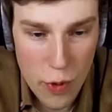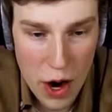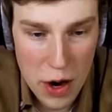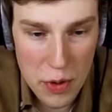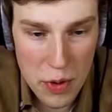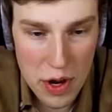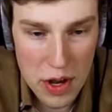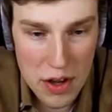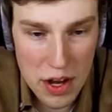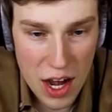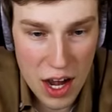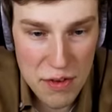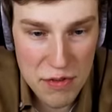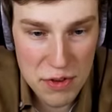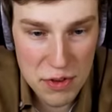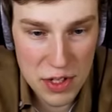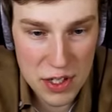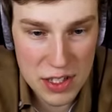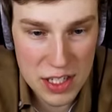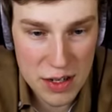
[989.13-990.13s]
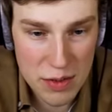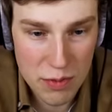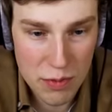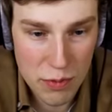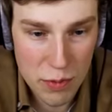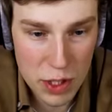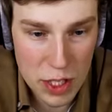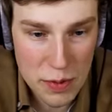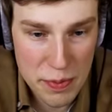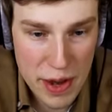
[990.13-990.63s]
Why do I. I feel like something
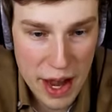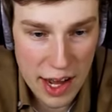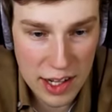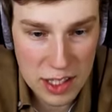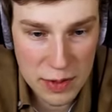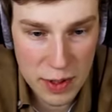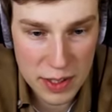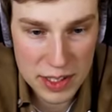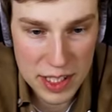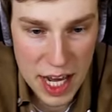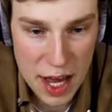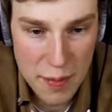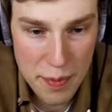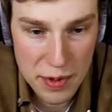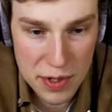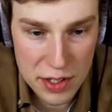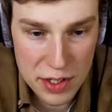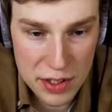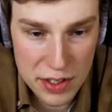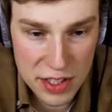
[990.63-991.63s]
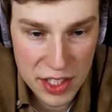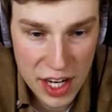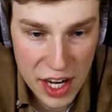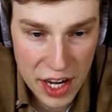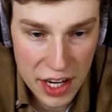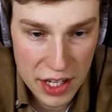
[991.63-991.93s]
really bad is about to happen to this guy.